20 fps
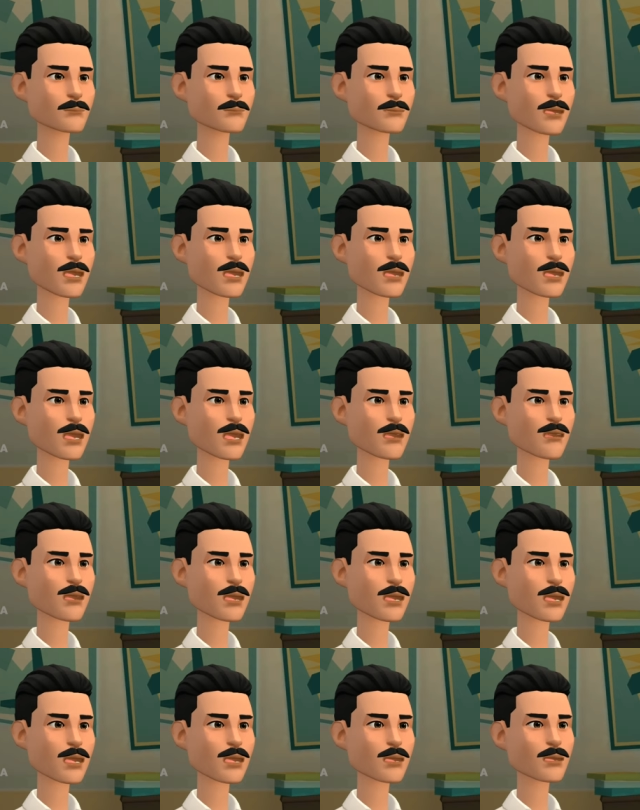It is
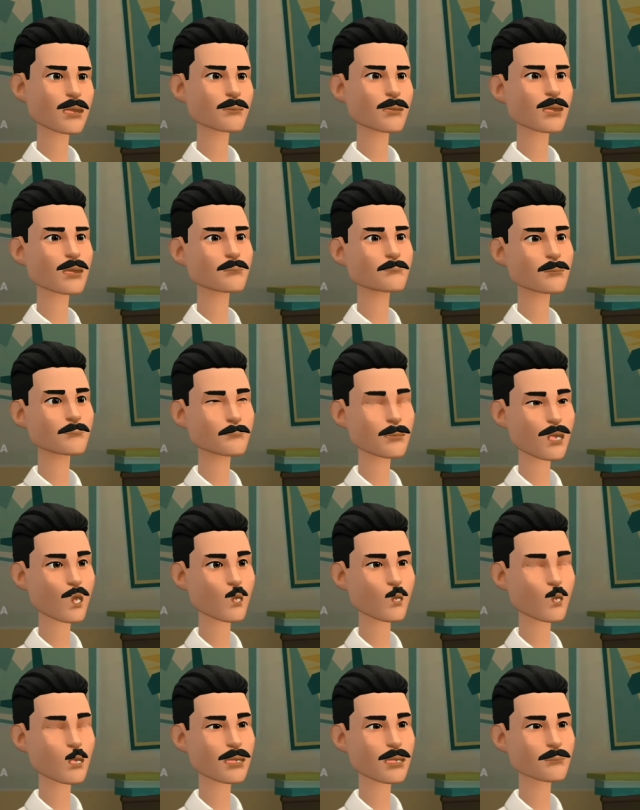difficult sometimes
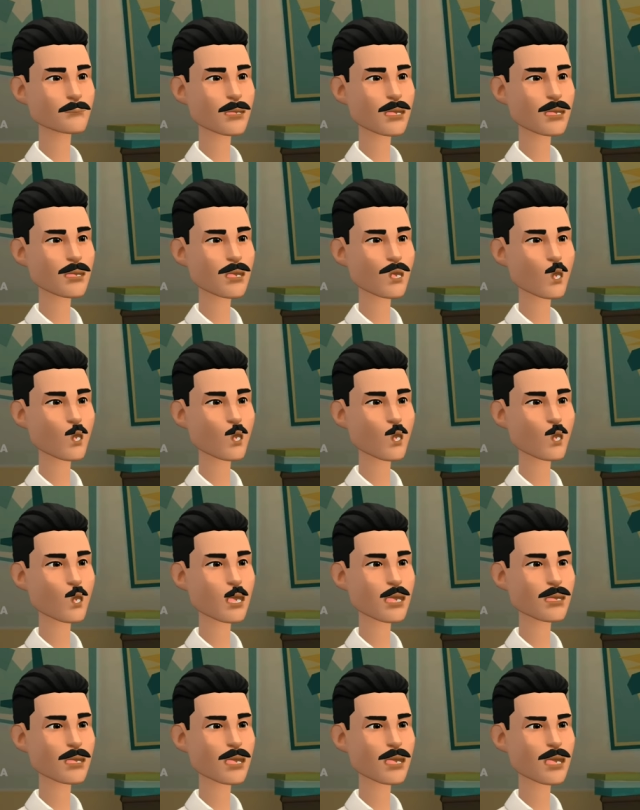because time does not
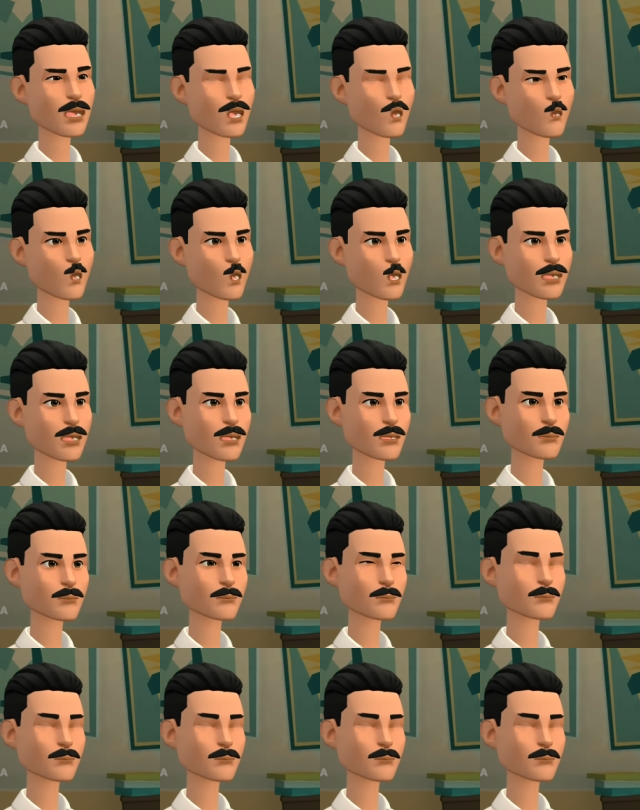always allow for that.